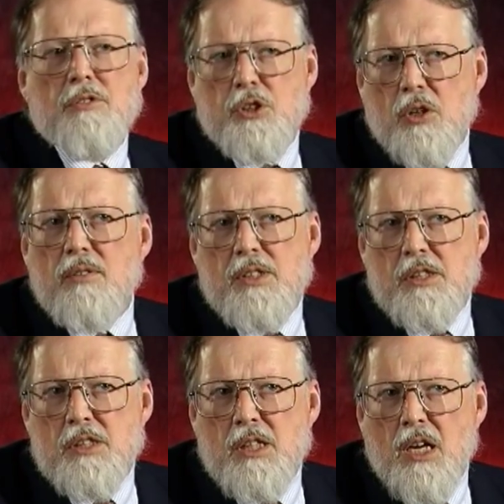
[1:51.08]
of
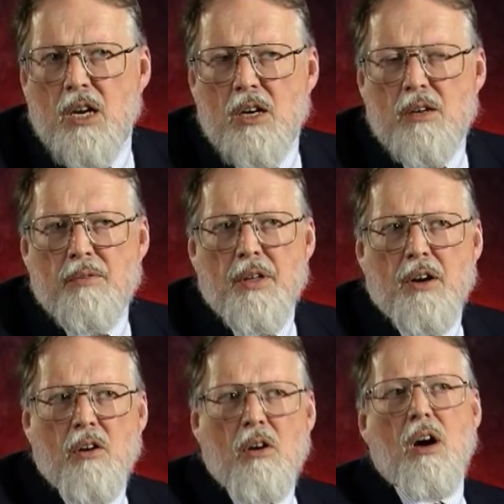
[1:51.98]
services that
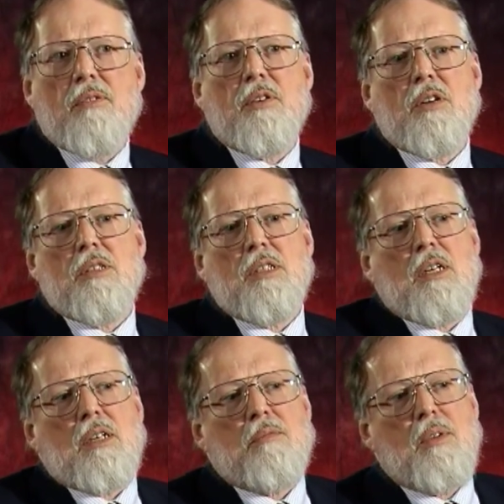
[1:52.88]
are offered
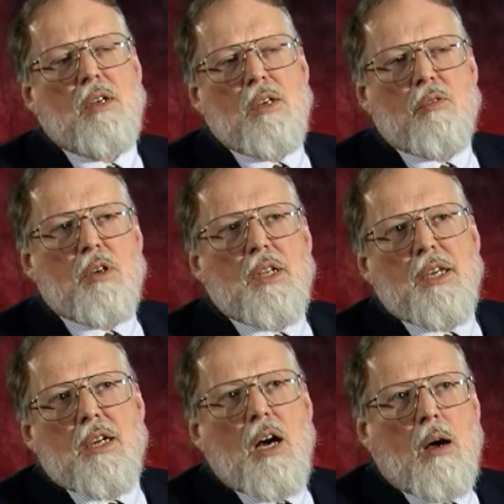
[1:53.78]
really
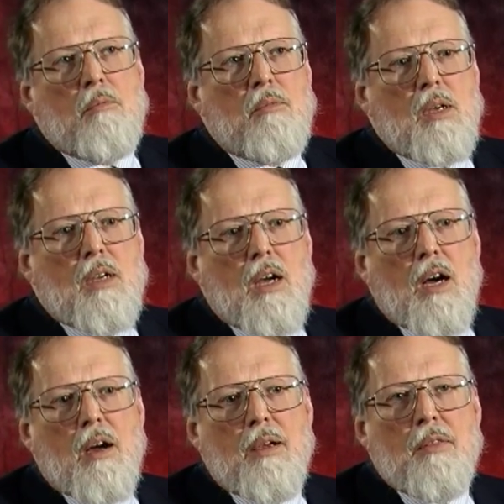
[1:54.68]

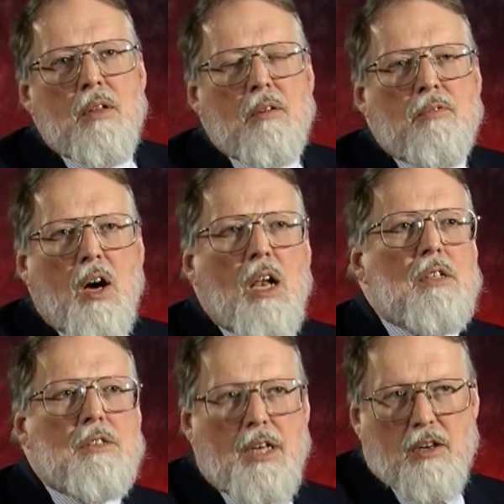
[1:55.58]
come in the
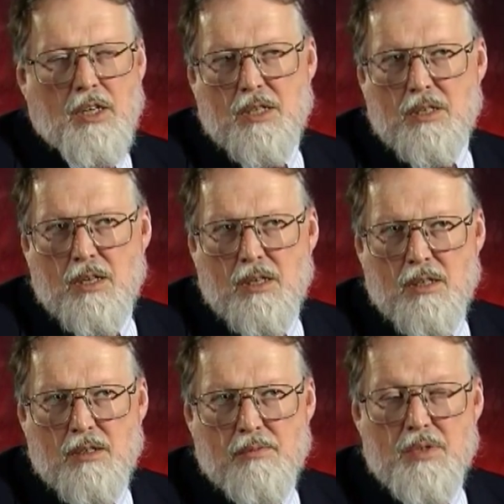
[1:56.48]
voluntary
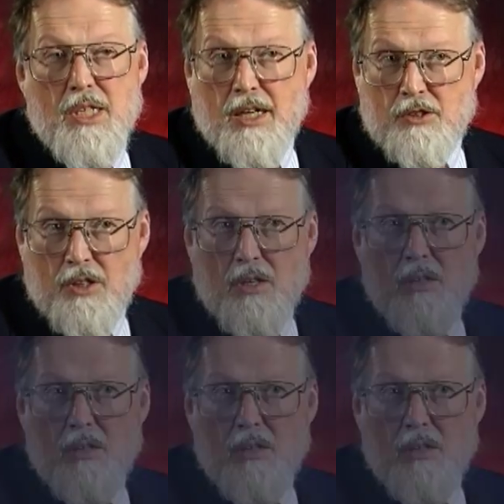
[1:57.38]
sector.